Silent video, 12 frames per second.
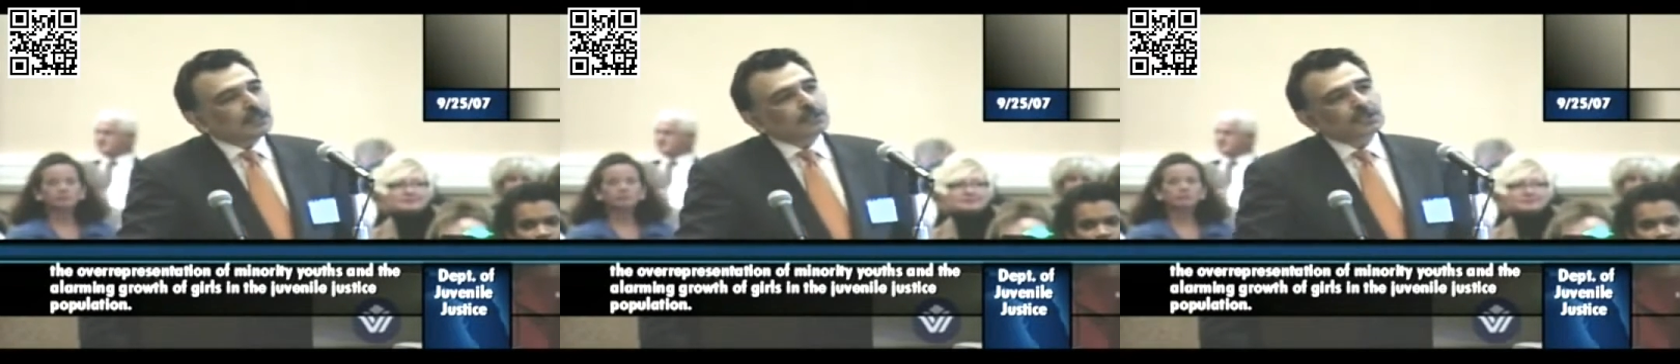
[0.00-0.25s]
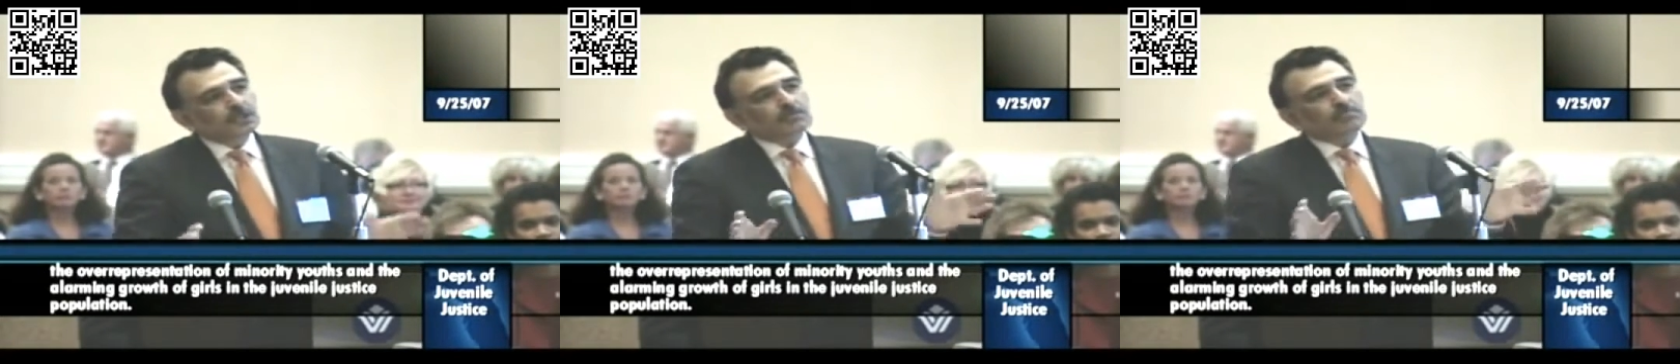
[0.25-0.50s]

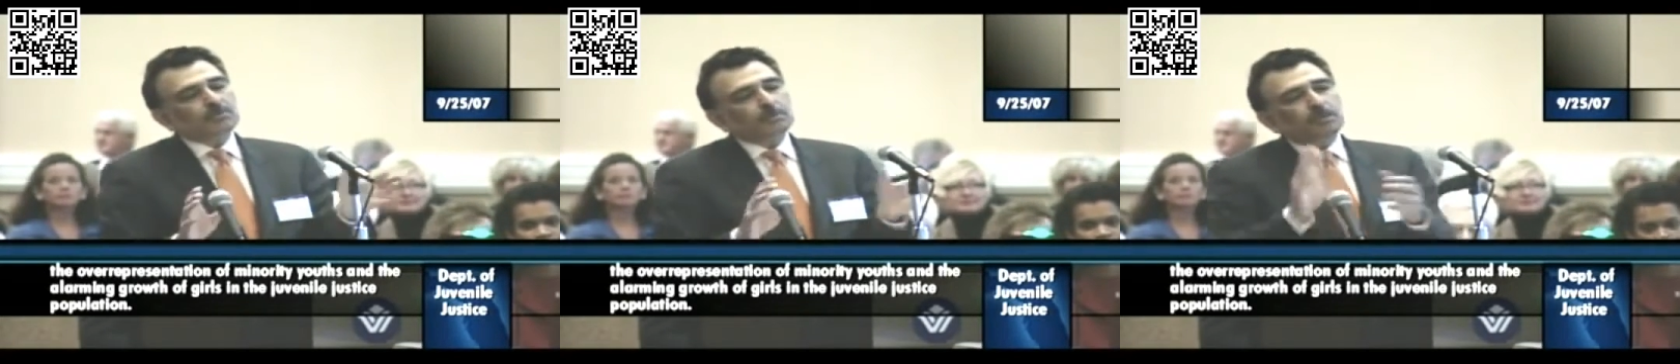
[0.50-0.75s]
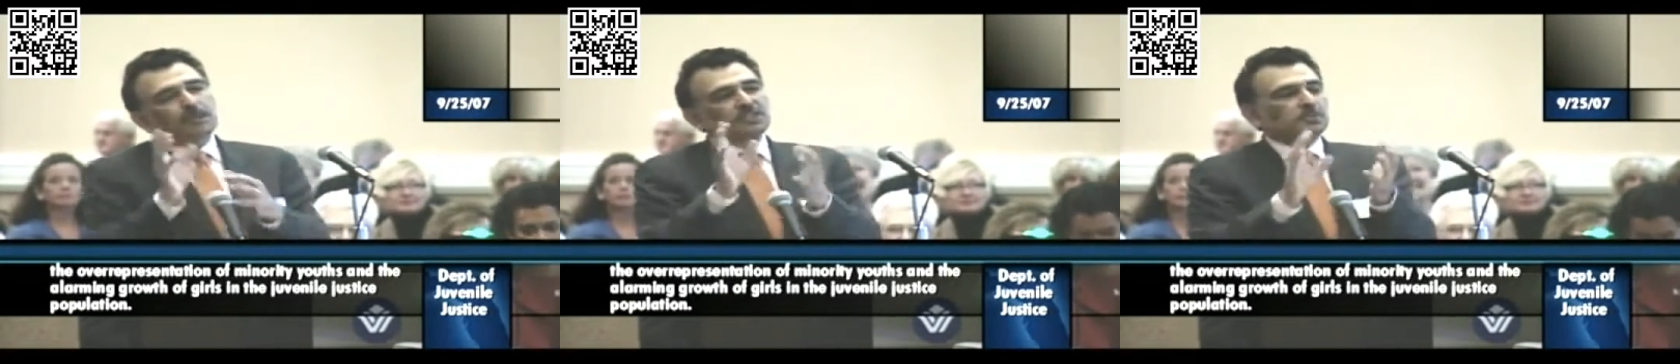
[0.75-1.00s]
So the
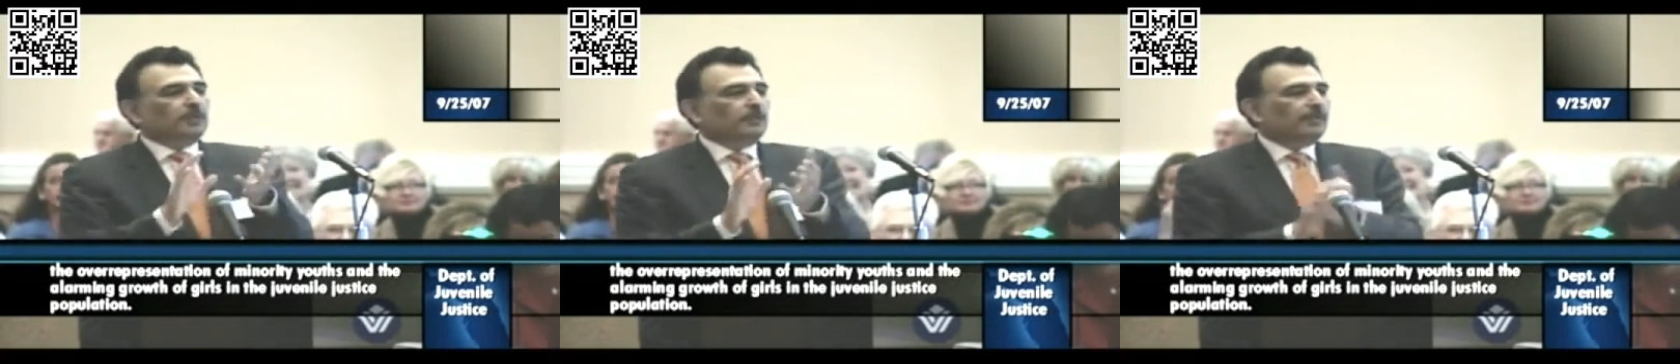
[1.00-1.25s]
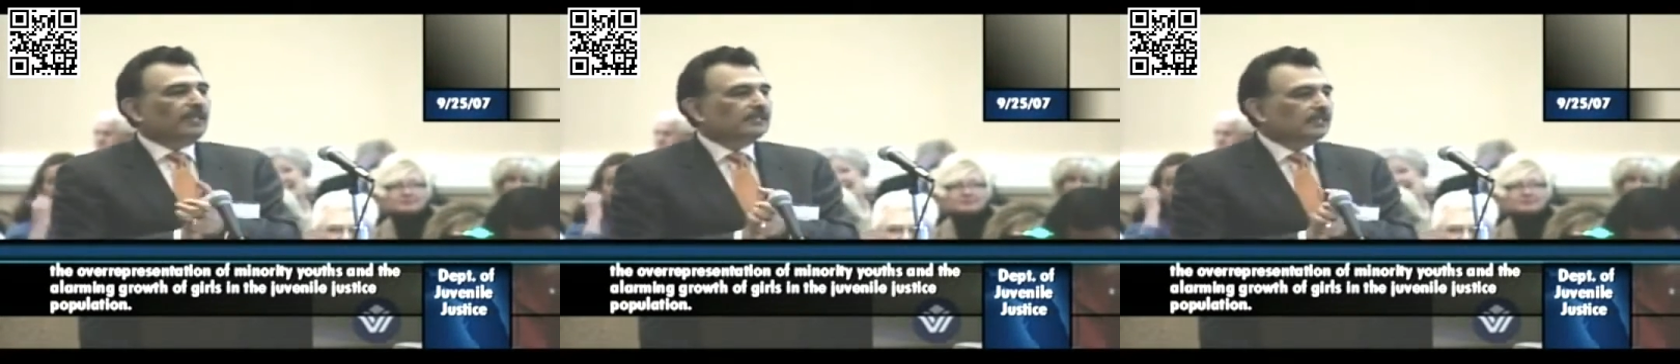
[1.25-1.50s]

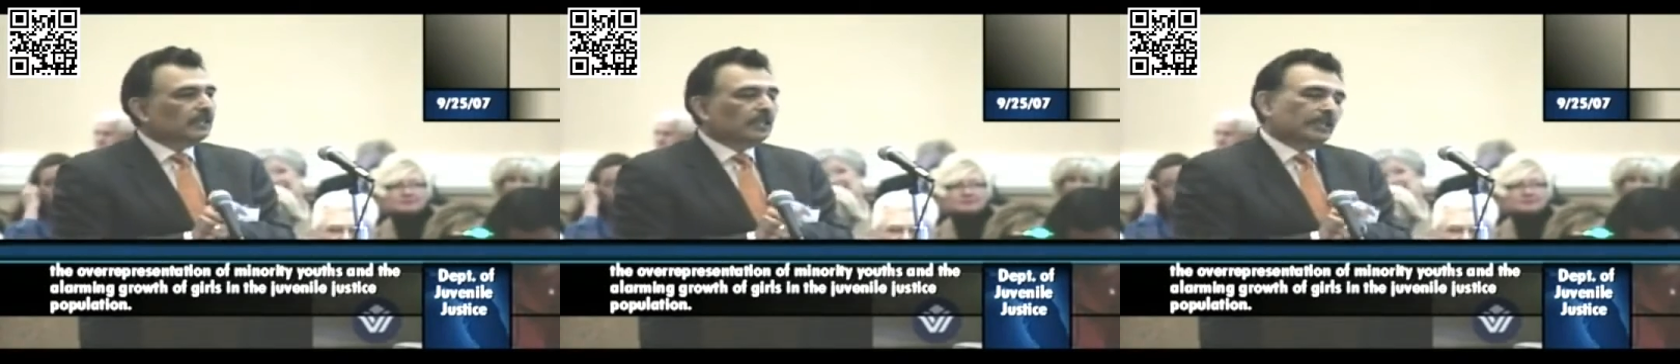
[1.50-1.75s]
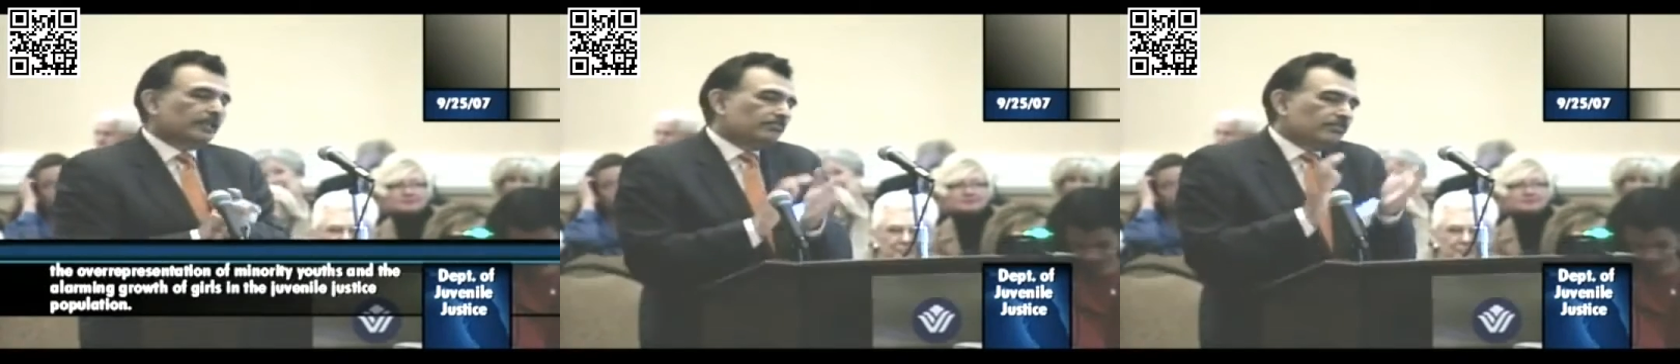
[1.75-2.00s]
policeman
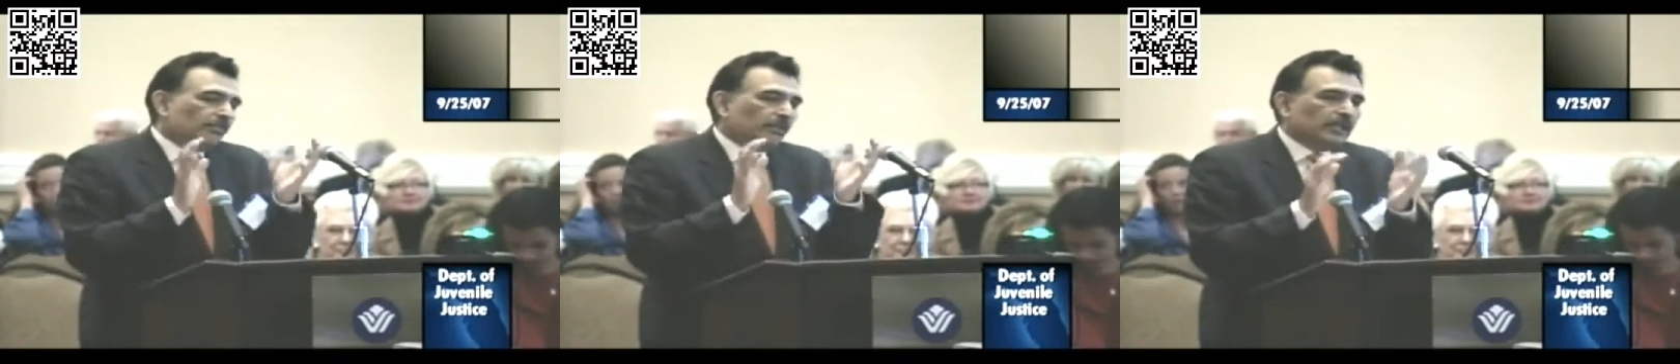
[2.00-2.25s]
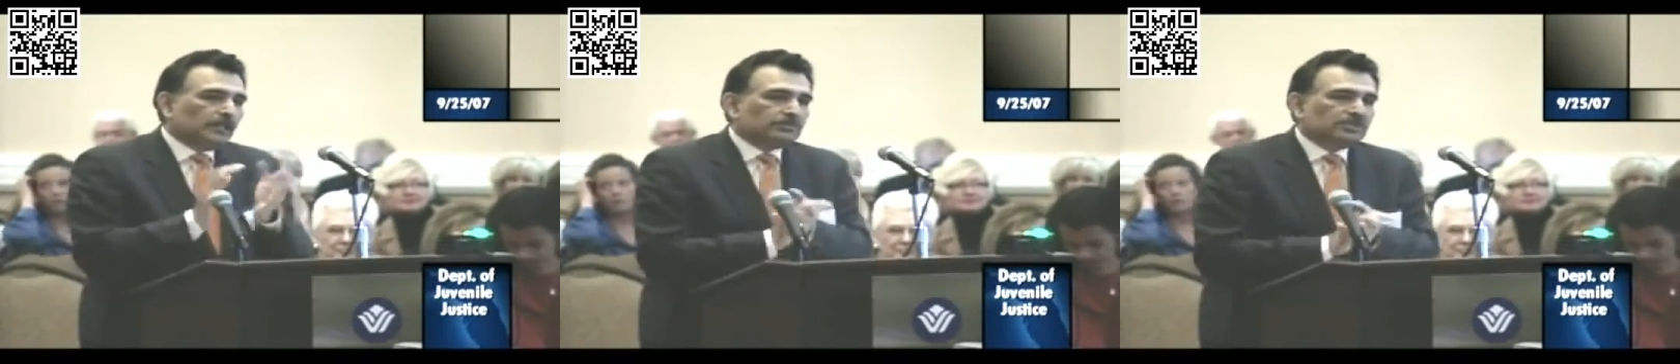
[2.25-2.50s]
basically
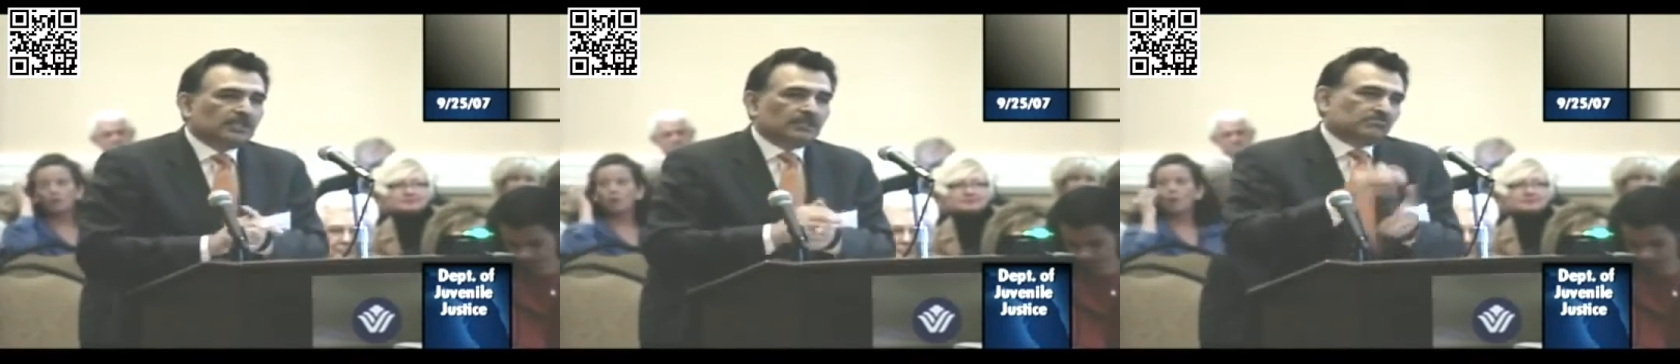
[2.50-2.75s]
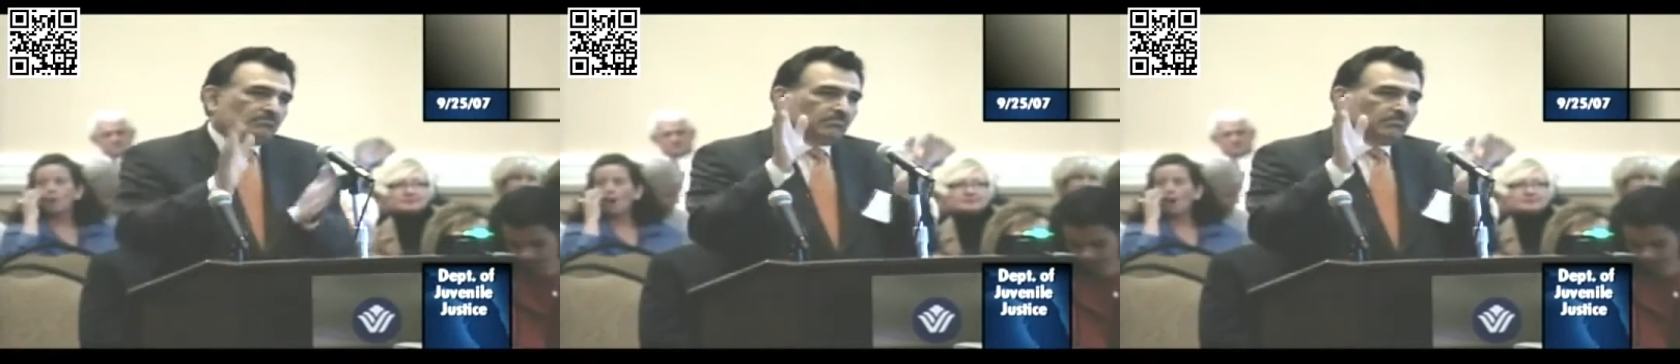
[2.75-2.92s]
really upset,